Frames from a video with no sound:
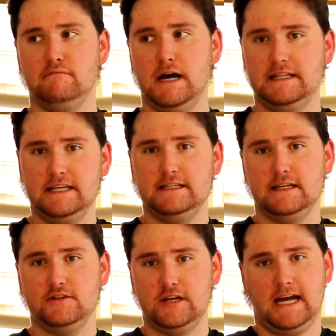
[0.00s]
A
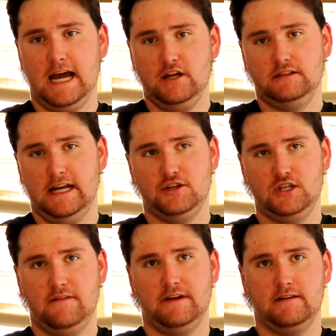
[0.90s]
decent, like I can land and
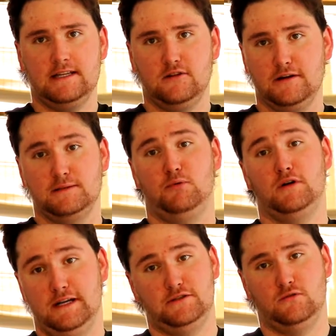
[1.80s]
shove it as long as the board
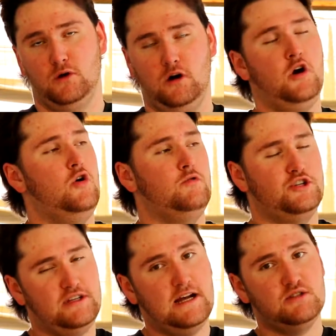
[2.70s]
doesn't roll, which
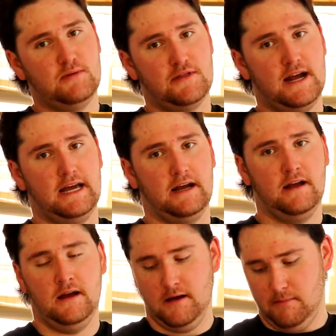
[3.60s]
sounds pathetic,
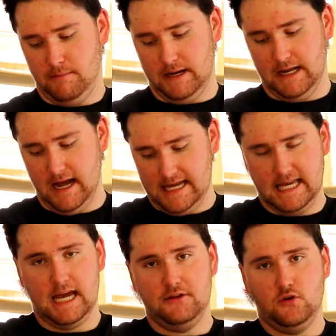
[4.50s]
but I
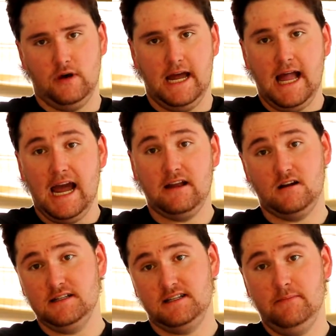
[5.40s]
can do it. And I can
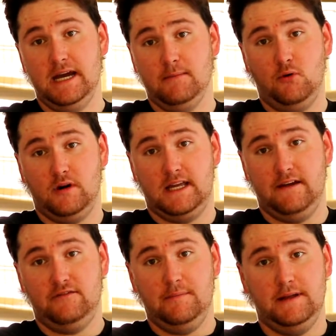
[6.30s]
honestly make a board
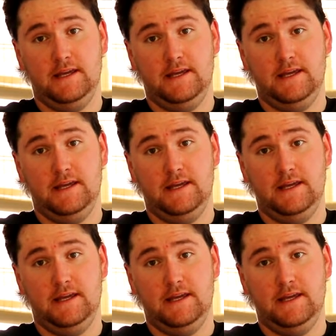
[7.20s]
kickflip and